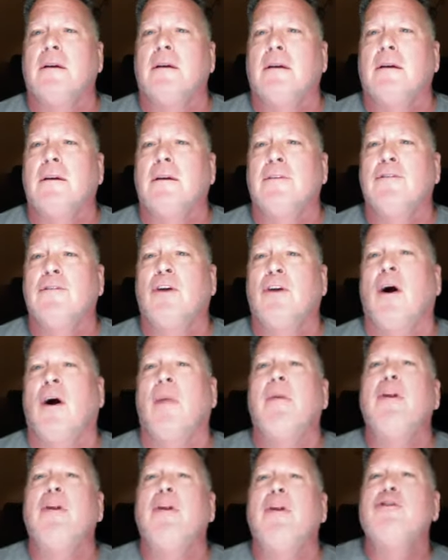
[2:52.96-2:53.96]
So I'm
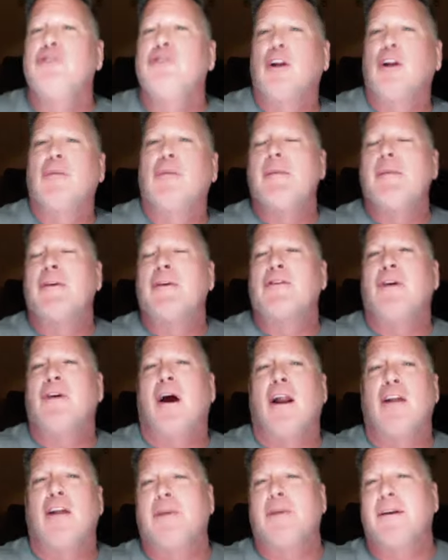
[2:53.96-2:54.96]
going to use you a little bit, Miss
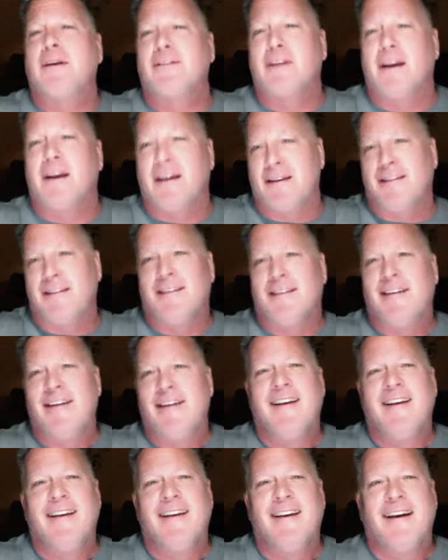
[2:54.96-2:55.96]
Collins, because I and,
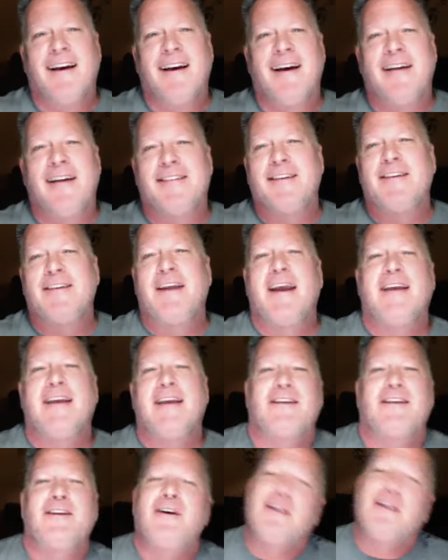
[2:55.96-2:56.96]
uh, today because
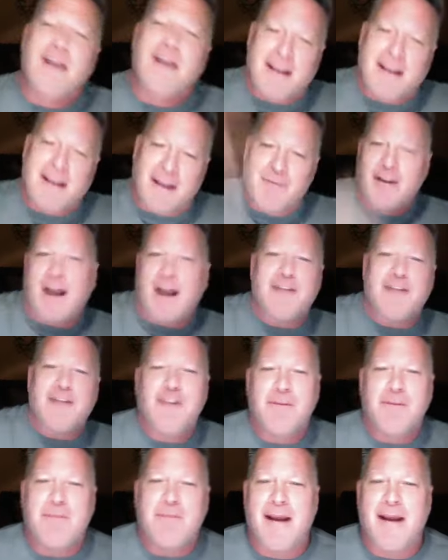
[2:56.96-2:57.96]
I know I, have got you
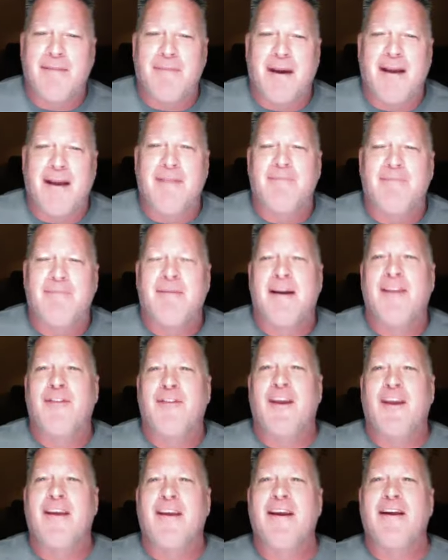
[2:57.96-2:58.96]
in my my my
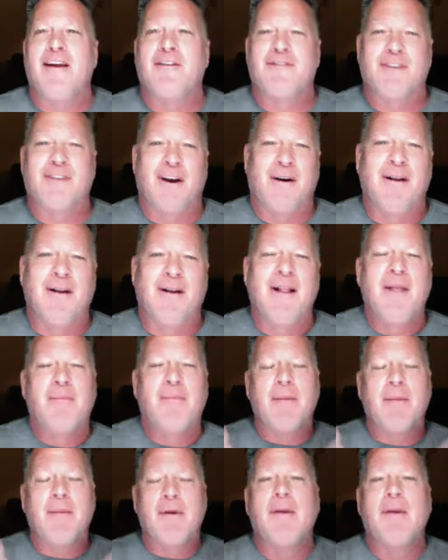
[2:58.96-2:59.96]
thing here. So, but
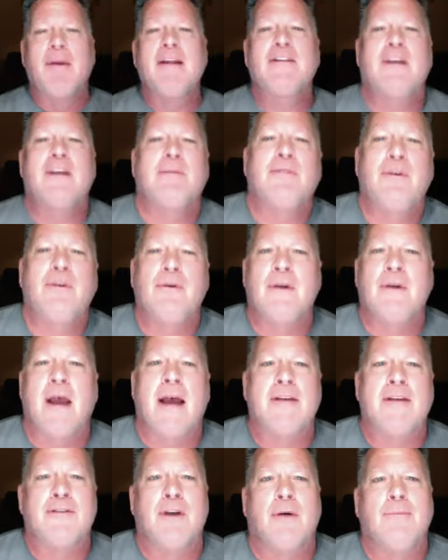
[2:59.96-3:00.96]
I'm going to read something to you
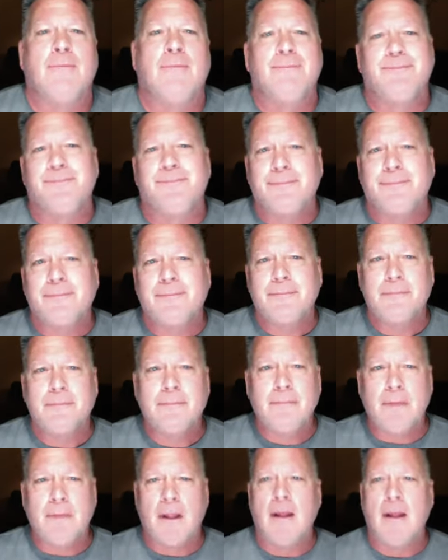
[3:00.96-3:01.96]
guys. So,
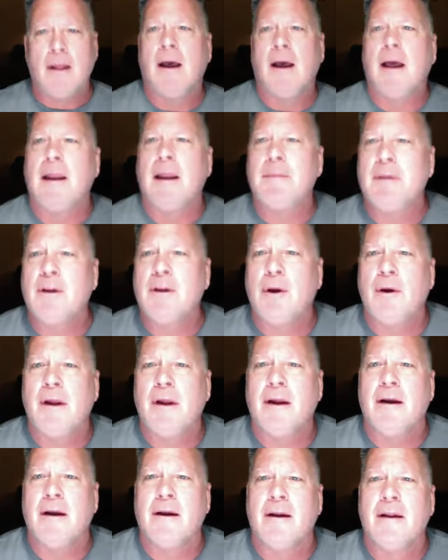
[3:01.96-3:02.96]
uh, let me go
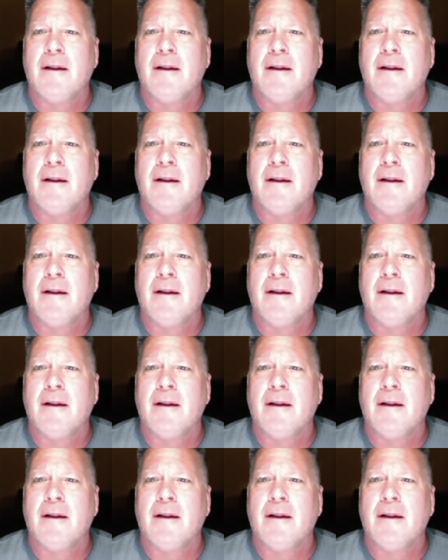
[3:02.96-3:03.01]
here.